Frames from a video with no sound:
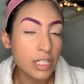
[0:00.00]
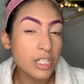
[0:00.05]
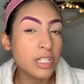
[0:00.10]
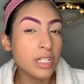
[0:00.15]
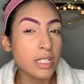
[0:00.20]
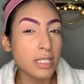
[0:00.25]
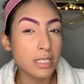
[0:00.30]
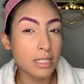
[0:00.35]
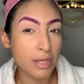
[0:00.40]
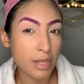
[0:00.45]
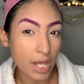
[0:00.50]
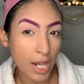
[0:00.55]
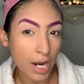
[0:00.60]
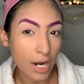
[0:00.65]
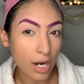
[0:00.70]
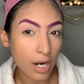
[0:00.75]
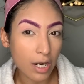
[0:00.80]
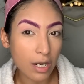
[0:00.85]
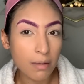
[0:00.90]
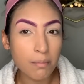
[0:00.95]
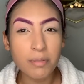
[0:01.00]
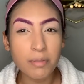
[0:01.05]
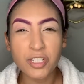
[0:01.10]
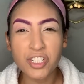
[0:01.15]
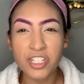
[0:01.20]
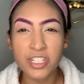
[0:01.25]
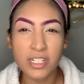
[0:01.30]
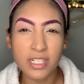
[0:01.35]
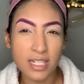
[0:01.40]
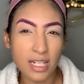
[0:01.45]
She's there, but
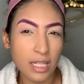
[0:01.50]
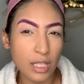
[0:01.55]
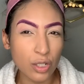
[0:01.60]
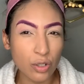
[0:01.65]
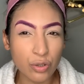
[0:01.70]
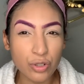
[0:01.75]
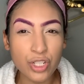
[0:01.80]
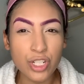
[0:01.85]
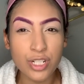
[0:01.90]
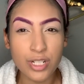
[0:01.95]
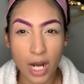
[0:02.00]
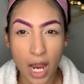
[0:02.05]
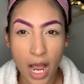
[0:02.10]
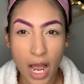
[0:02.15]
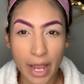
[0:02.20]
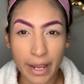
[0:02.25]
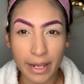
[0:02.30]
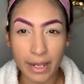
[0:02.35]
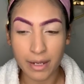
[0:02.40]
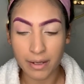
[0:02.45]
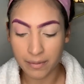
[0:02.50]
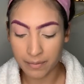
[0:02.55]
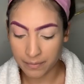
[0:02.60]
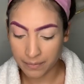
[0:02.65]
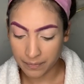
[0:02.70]
she's a little shy.